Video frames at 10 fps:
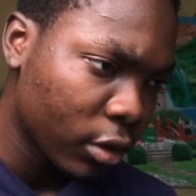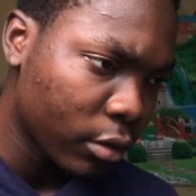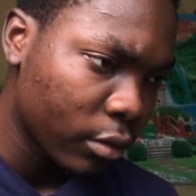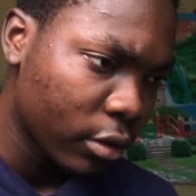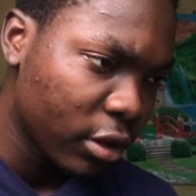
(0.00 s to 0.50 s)
Now
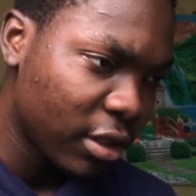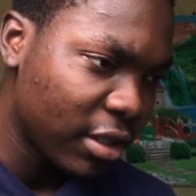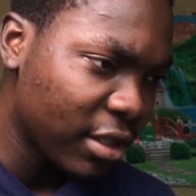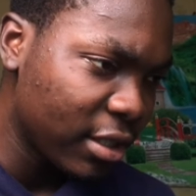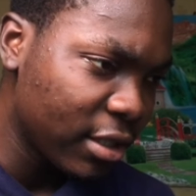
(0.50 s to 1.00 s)
this is
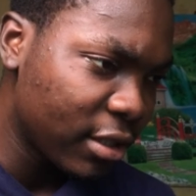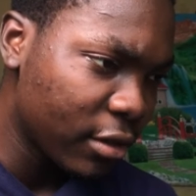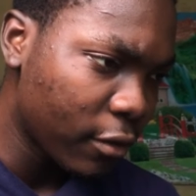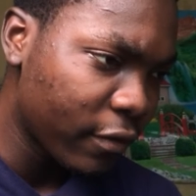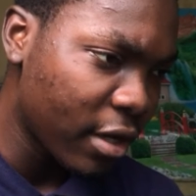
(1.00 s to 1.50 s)
the list
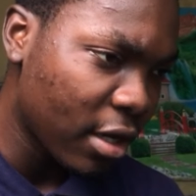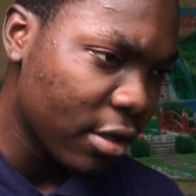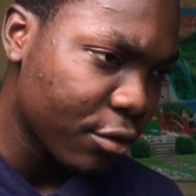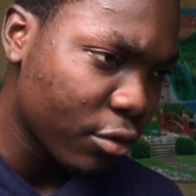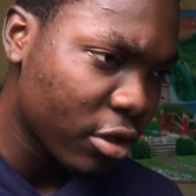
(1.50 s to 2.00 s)
of their
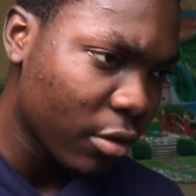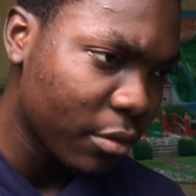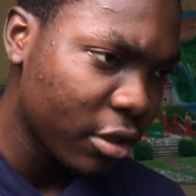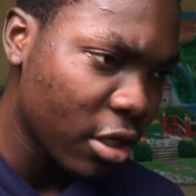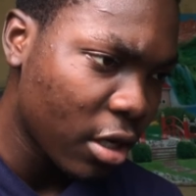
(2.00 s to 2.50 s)
social
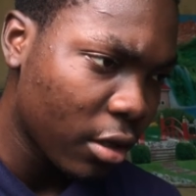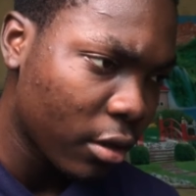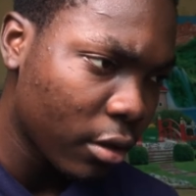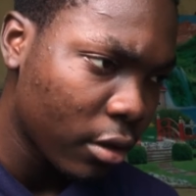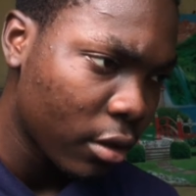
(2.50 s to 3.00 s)
media
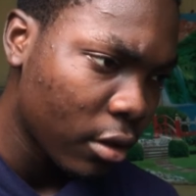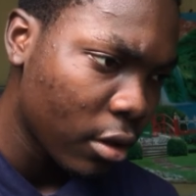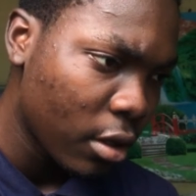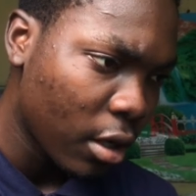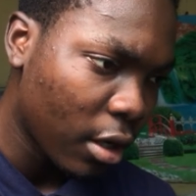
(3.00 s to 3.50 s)

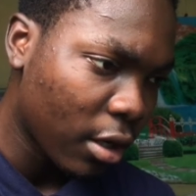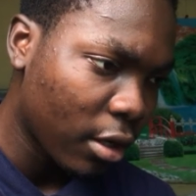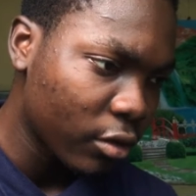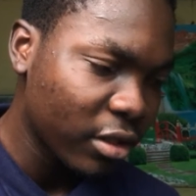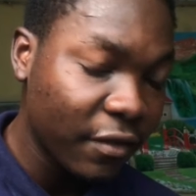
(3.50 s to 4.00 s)

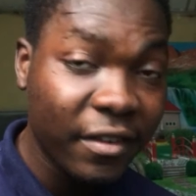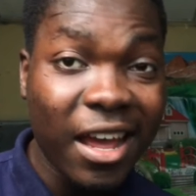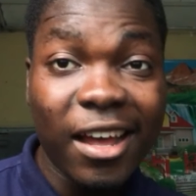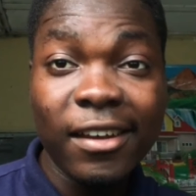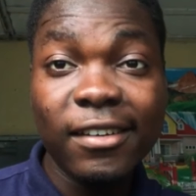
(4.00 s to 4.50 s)
accounts. If
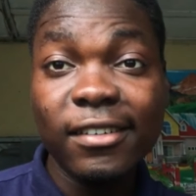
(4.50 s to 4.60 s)
the